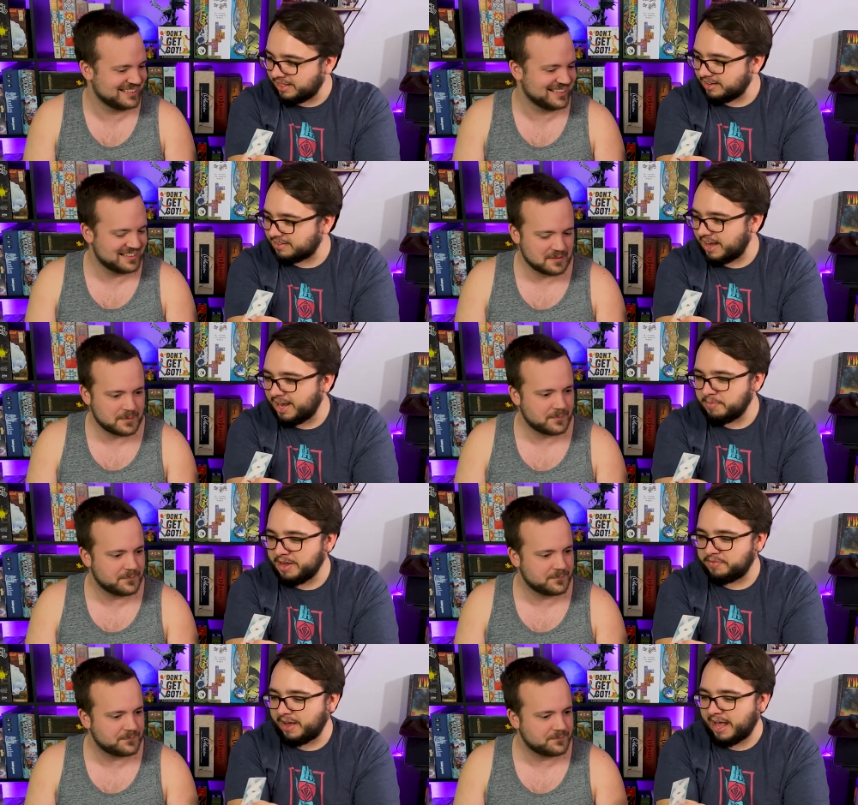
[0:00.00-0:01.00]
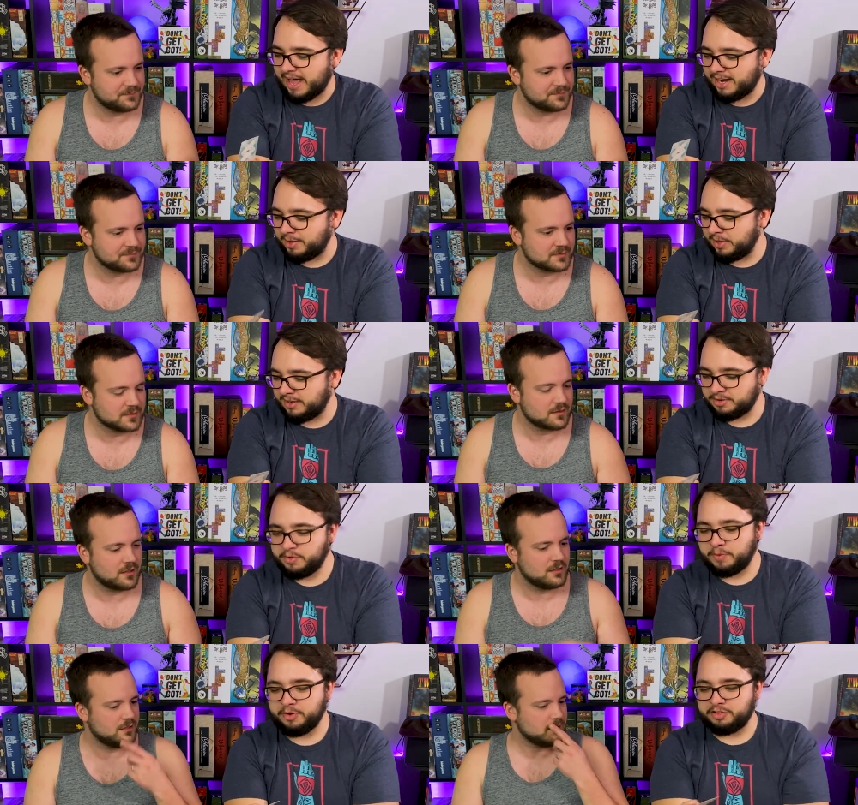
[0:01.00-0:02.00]
Speaker 1: this game if I had it because
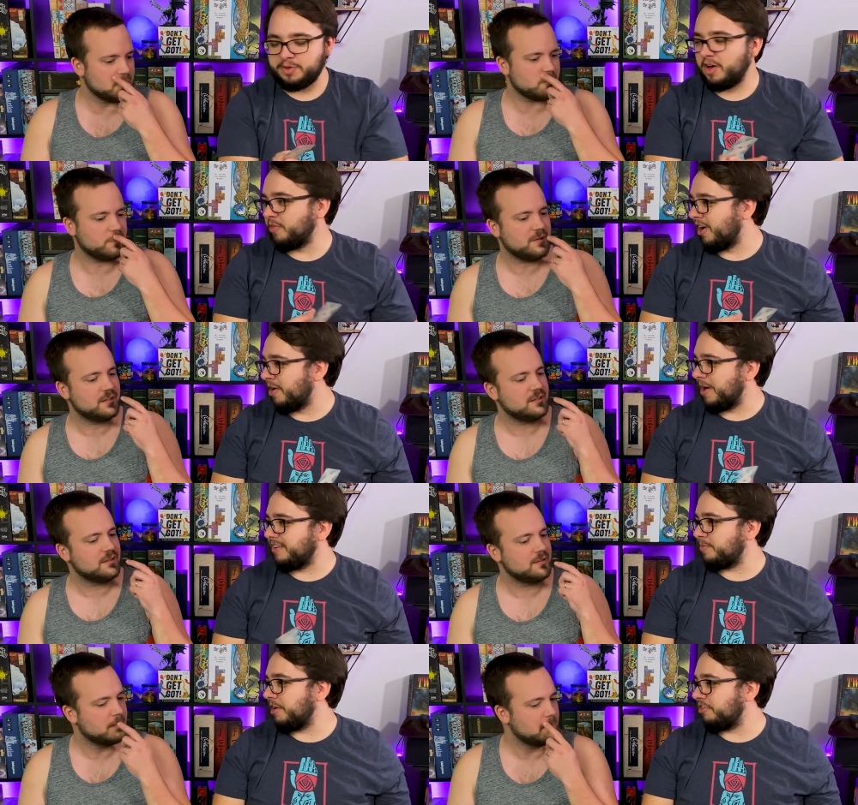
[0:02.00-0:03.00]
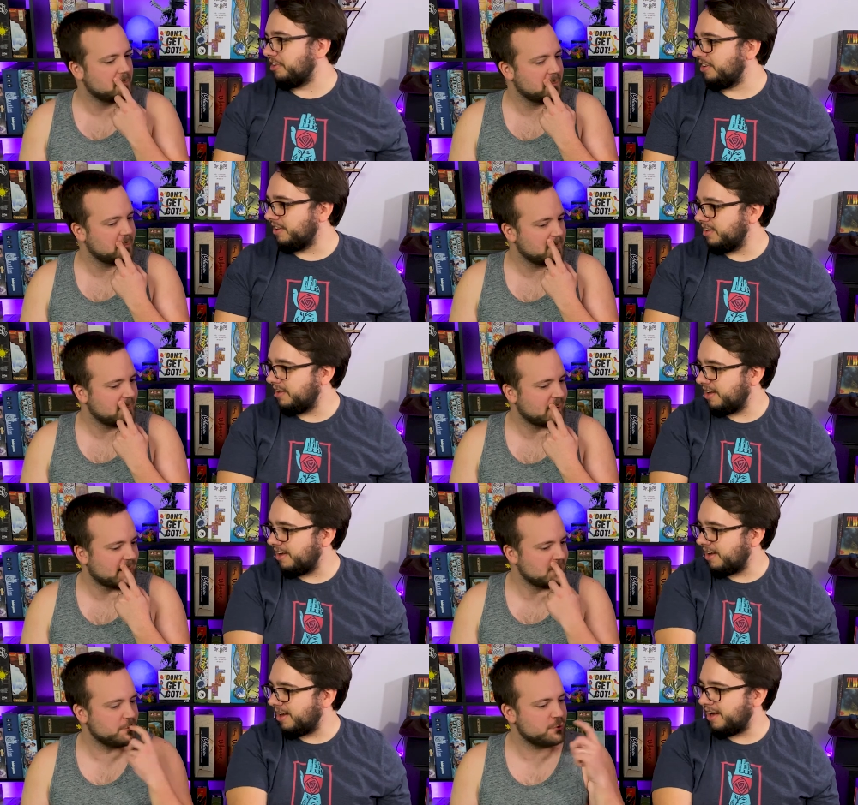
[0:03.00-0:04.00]
it would have pushed me over on my special
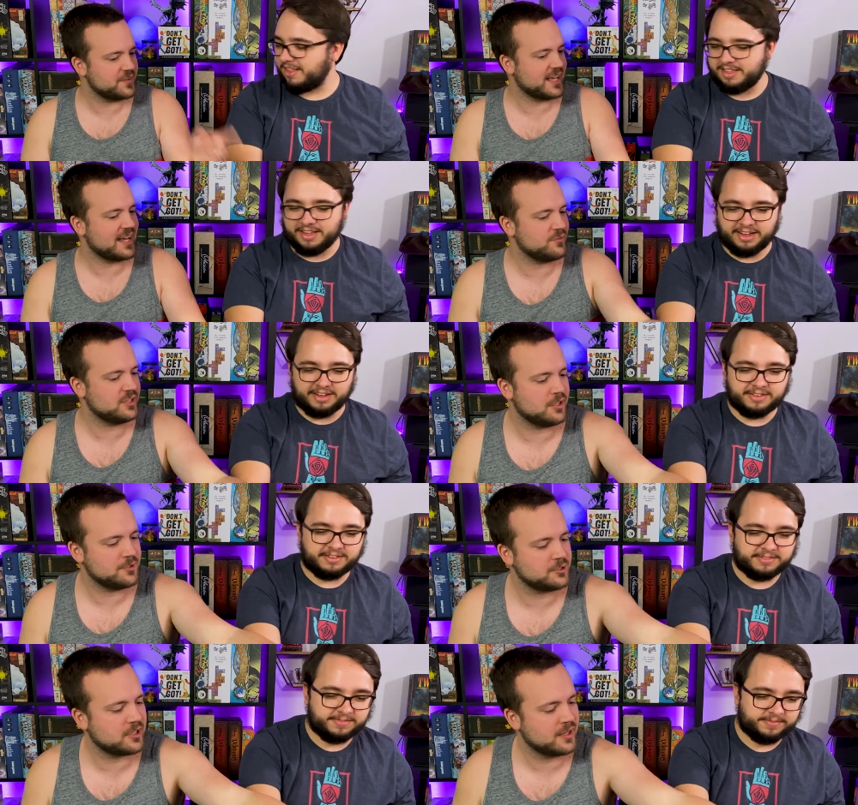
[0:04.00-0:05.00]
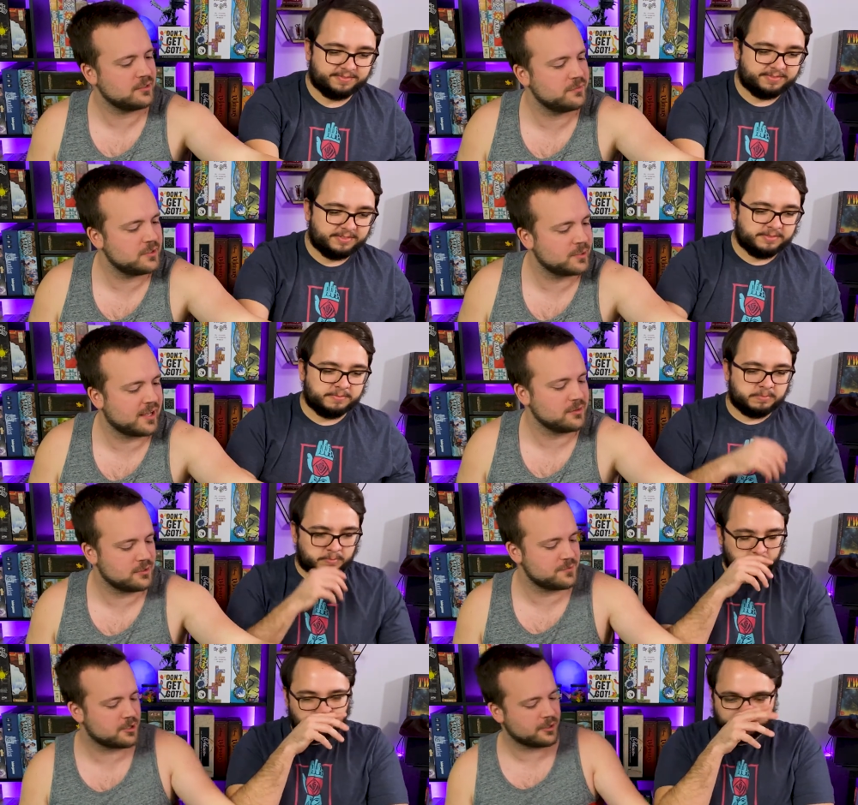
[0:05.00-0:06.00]
I don't know if they have any other kind of it, but I
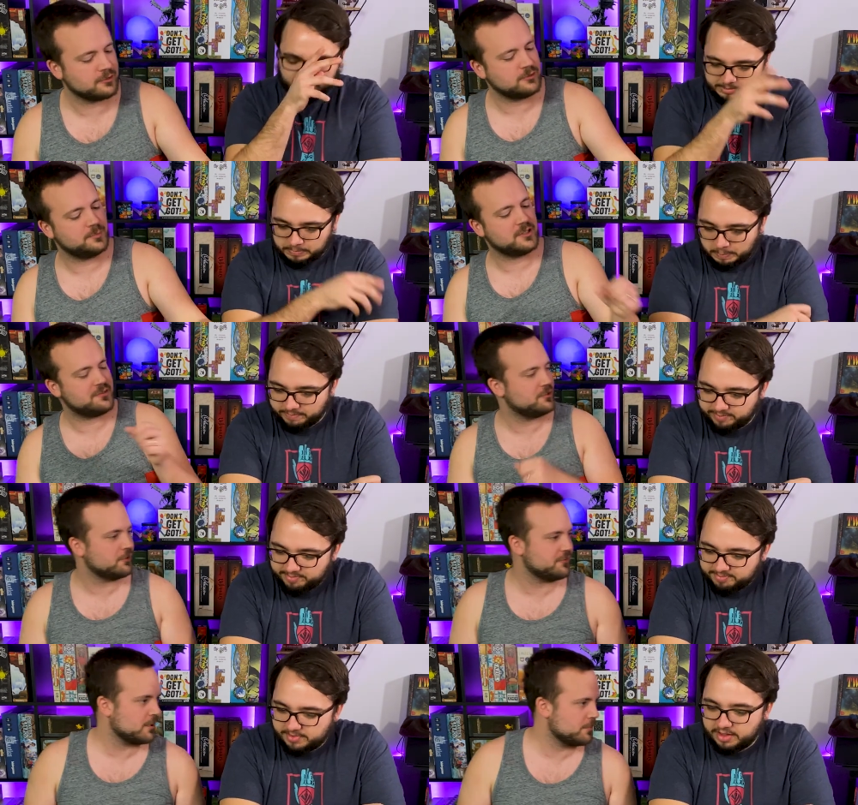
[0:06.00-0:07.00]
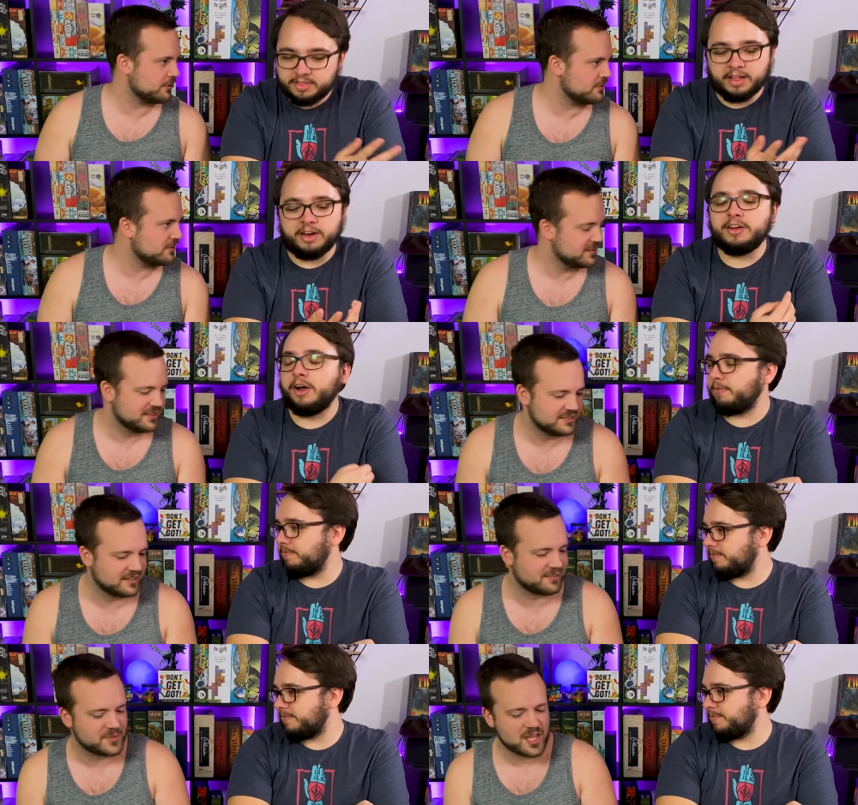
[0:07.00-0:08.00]
love
Speaker 2: the cardinal because it's our state bird. There you go.
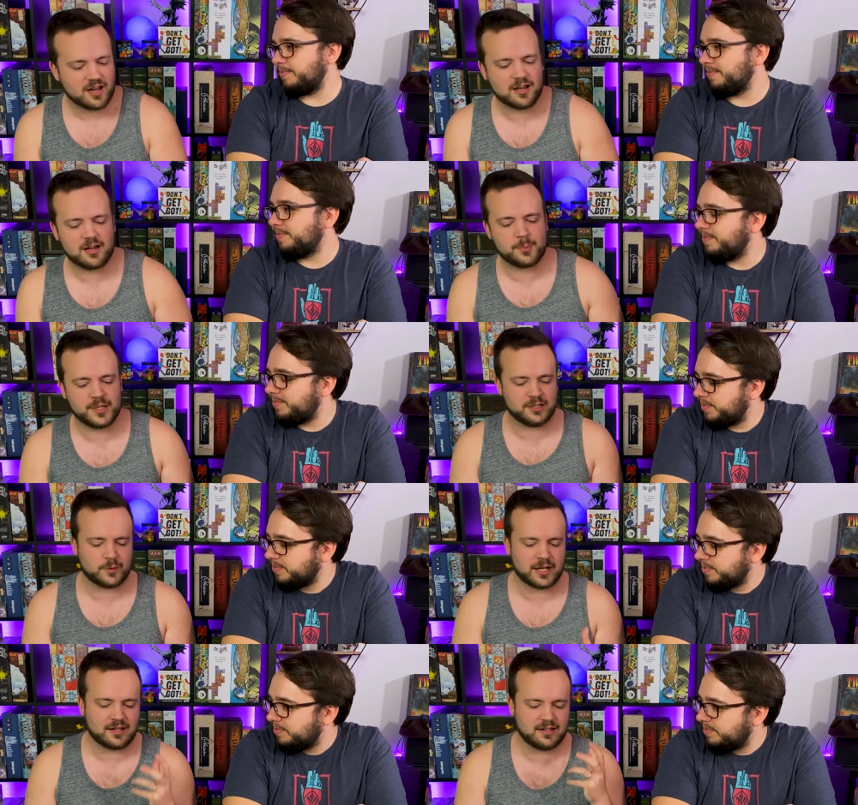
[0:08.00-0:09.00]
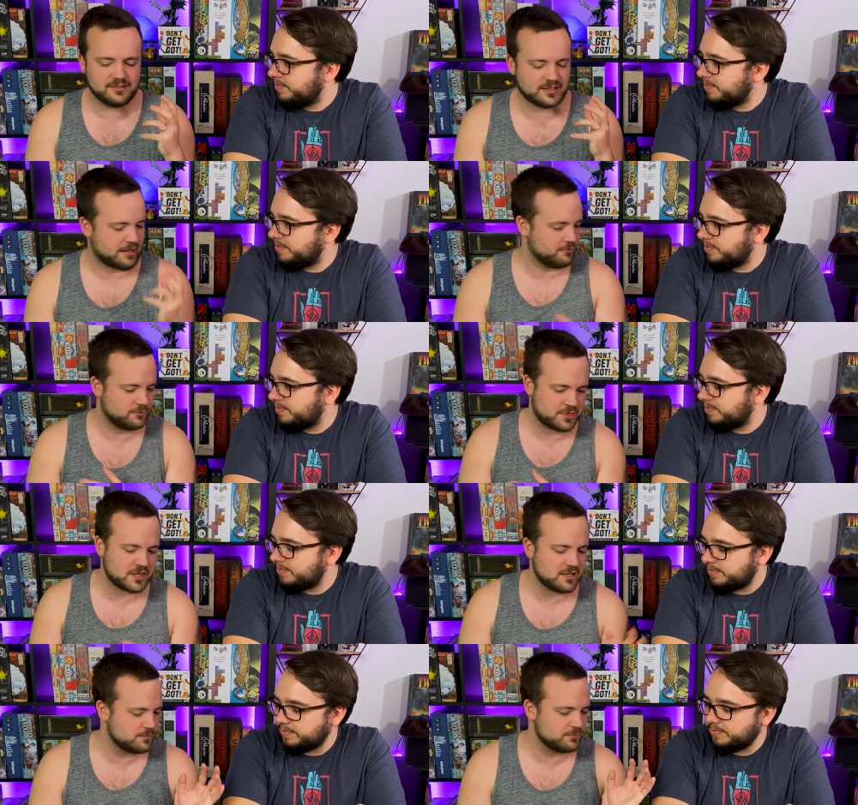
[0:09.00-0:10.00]
Yeah. Uh, but anyway, yeah.
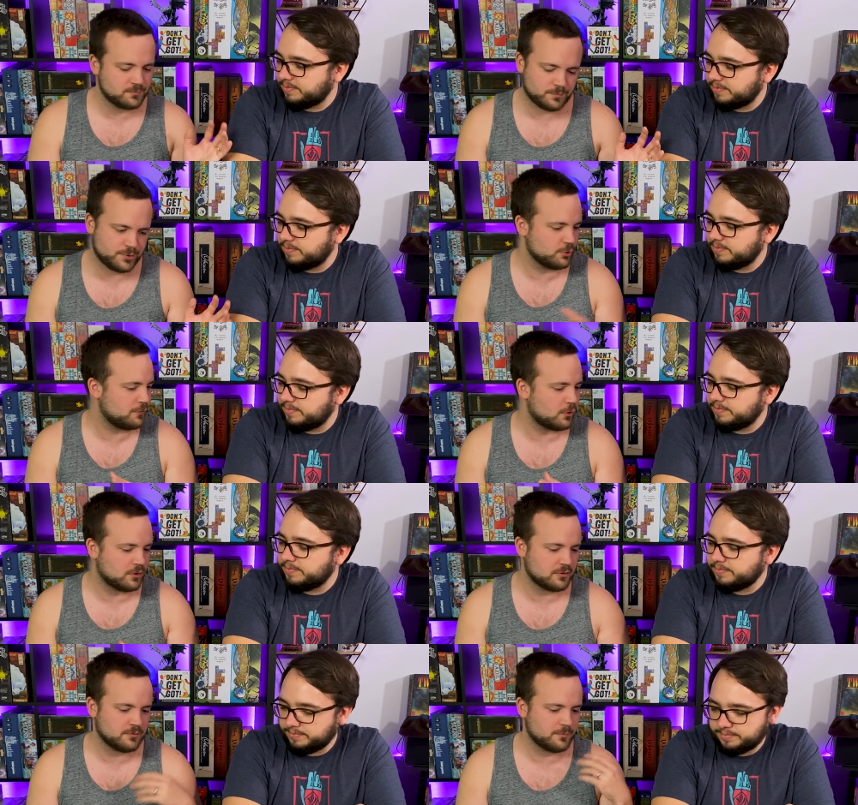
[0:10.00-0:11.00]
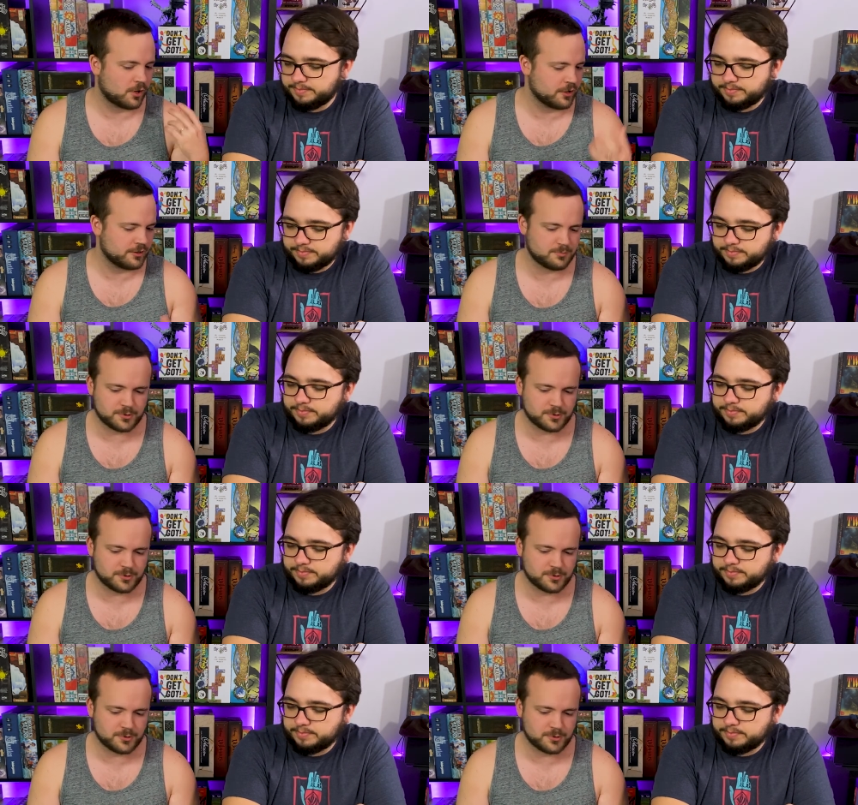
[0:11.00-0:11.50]
Theme beautiful, art